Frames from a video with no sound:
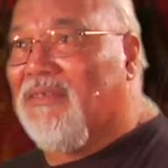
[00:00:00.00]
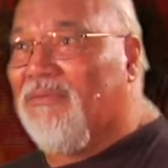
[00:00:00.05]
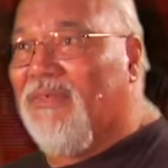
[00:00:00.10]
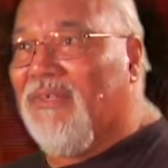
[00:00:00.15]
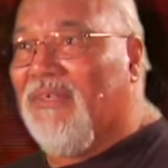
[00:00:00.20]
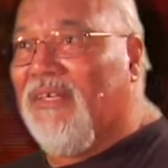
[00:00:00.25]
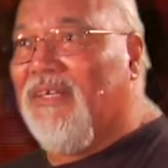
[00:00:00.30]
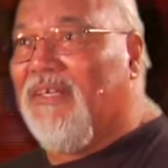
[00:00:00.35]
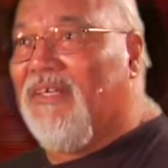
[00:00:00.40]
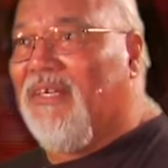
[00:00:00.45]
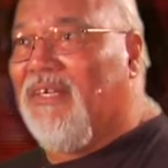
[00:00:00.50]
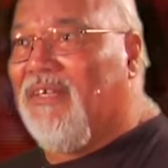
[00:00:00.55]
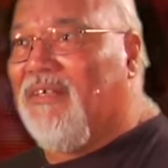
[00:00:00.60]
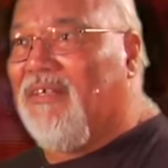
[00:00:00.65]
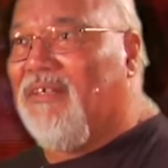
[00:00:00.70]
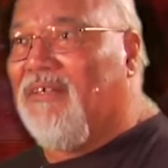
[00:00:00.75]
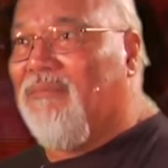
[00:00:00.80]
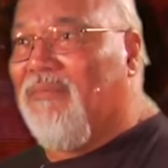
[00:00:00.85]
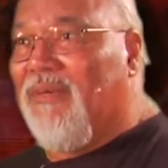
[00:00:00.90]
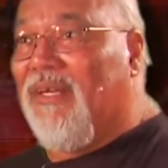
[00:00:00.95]
guy's a real
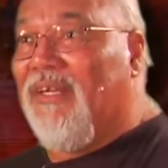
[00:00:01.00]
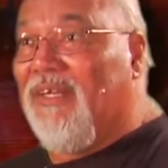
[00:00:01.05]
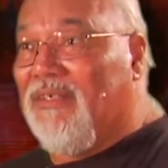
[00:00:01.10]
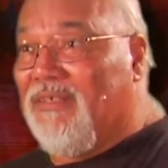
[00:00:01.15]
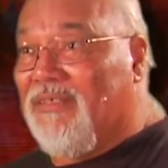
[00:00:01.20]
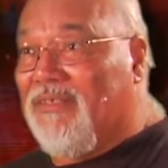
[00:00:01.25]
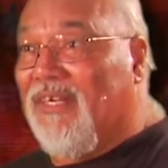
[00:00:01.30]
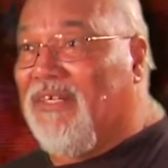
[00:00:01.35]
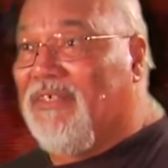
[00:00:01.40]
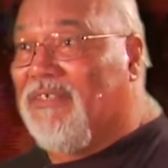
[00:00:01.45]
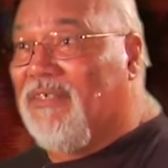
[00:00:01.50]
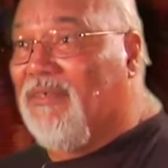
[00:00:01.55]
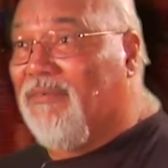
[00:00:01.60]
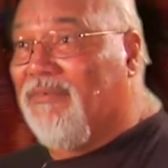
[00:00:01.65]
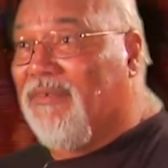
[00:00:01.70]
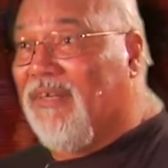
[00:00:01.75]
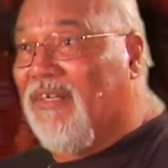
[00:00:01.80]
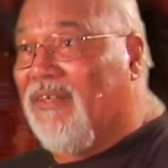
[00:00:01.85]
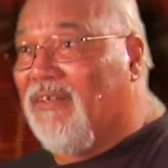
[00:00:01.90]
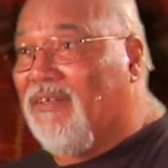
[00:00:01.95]
Indian," meaning Jay
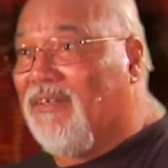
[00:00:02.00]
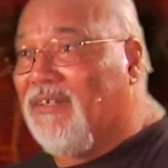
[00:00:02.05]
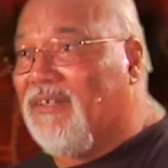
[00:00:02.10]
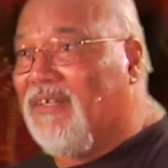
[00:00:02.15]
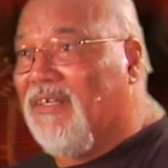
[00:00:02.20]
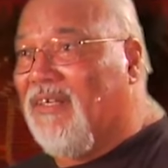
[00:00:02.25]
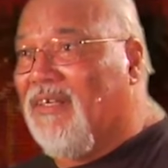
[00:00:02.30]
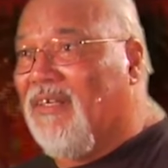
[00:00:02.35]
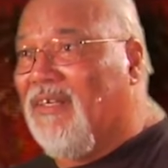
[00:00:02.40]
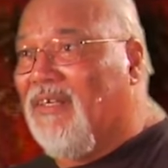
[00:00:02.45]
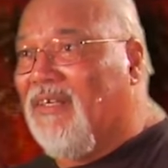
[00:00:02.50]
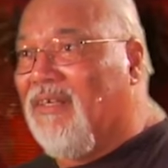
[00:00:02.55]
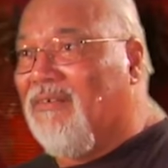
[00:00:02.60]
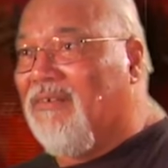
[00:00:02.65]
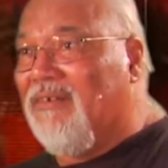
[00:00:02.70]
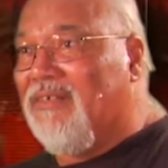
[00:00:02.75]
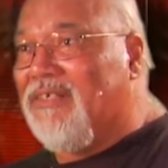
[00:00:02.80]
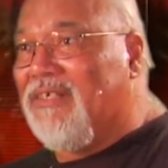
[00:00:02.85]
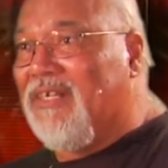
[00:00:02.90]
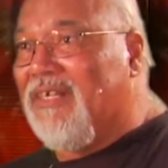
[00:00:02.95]
Silverheels.
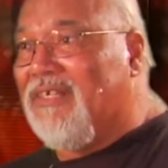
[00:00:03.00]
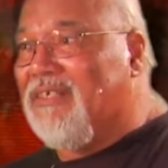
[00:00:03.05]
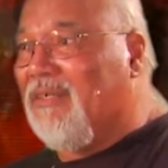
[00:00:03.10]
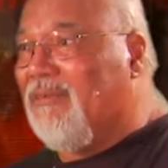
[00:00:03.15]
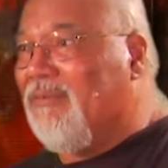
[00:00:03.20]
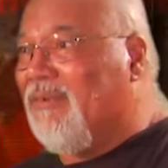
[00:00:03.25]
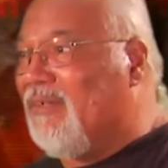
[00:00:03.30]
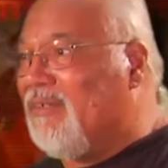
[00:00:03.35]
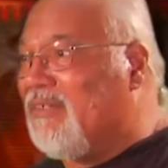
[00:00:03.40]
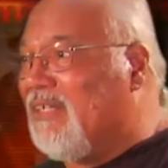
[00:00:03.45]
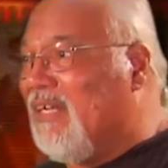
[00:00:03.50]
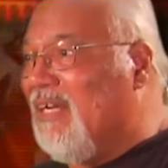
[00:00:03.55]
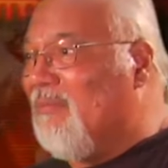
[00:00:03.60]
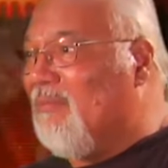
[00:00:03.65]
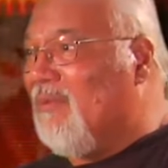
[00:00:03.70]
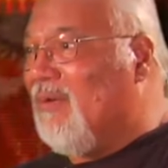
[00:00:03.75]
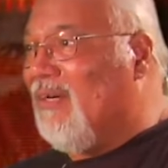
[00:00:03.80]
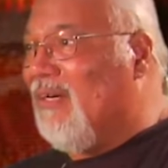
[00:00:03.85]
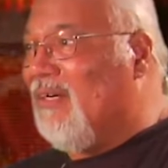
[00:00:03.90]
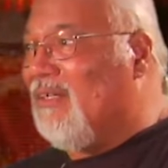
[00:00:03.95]
When Jay Silverheels
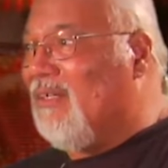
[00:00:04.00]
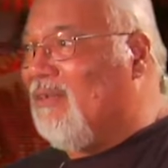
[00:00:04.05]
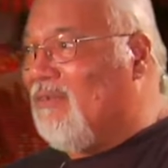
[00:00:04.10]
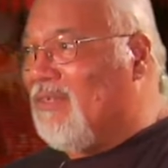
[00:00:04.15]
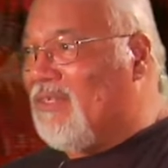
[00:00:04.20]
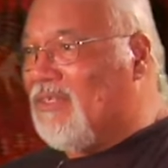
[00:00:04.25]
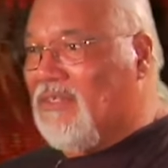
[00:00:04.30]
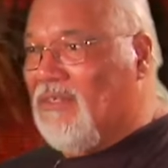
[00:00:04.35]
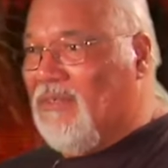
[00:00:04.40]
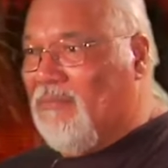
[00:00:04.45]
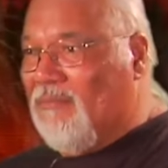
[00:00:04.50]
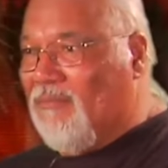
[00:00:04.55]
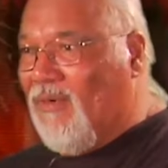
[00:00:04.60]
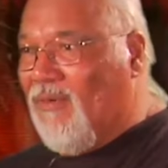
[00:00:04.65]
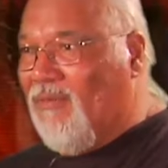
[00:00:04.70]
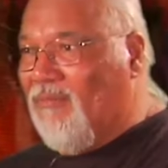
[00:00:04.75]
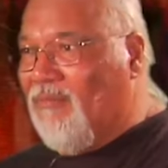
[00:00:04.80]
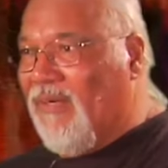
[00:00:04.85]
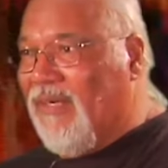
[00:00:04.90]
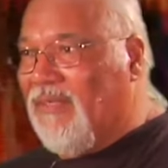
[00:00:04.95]
came around, there was no
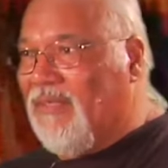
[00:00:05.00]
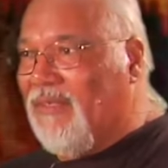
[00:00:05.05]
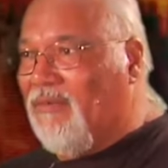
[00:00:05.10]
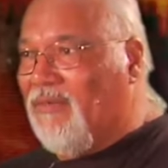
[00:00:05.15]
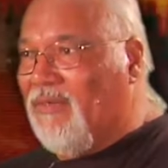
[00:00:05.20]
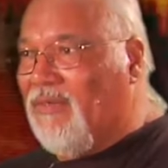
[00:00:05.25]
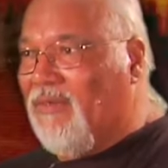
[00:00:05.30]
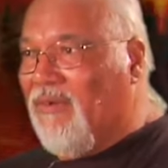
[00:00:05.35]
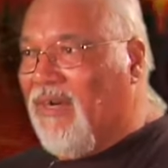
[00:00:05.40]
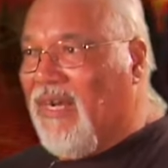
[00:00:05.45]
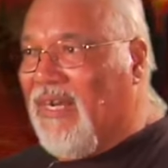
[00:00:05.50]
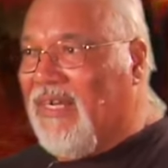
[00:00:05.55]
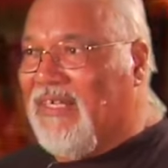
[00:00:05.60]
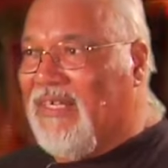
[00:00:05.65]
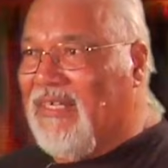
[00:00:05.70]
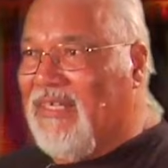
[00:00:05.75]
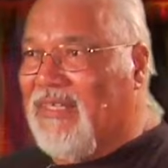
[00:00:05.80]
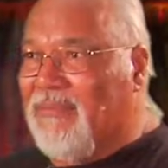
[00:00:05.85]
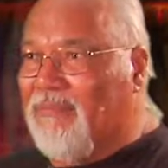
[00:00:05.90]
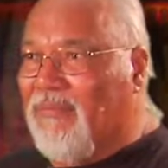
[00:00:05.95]
movement, there were no
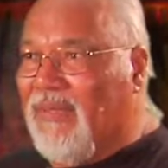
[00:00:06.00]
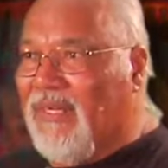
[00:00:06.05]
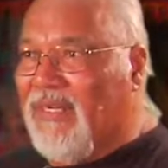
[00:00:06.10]
acting